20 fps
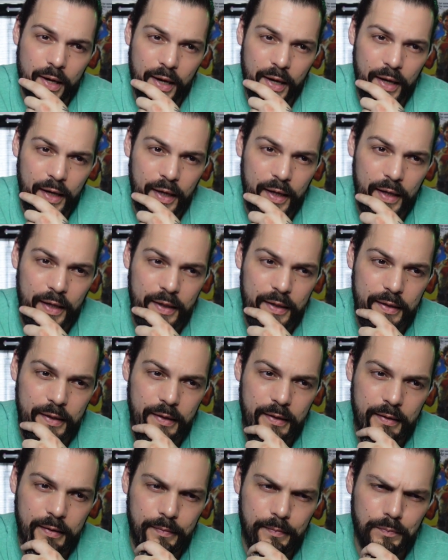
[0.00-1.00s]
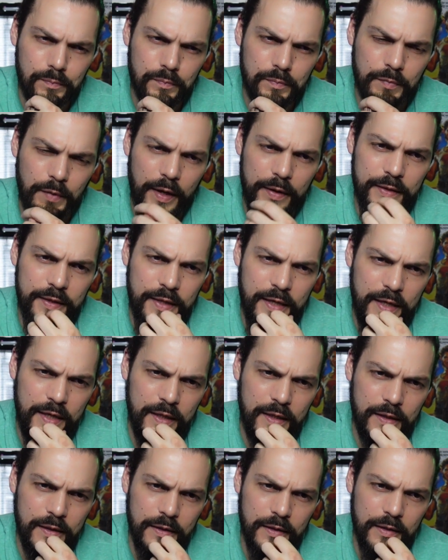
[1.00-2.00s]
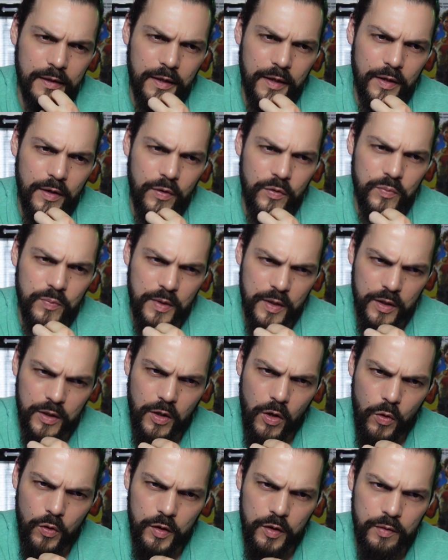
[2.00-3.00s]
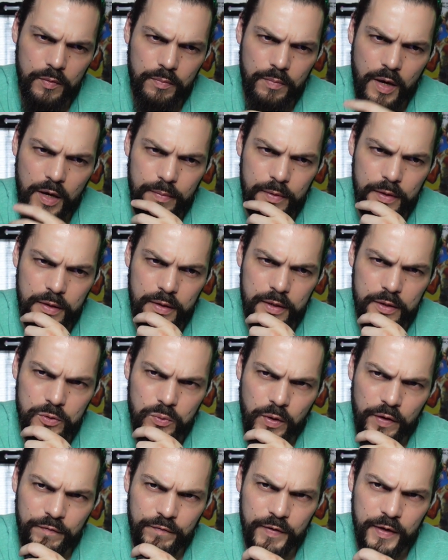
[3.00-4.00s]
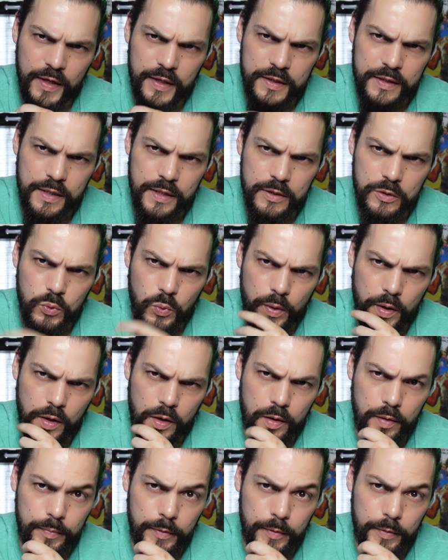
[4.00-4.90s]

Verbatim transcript: and I think it was me and Cody, maybe his wife Vanessa as well.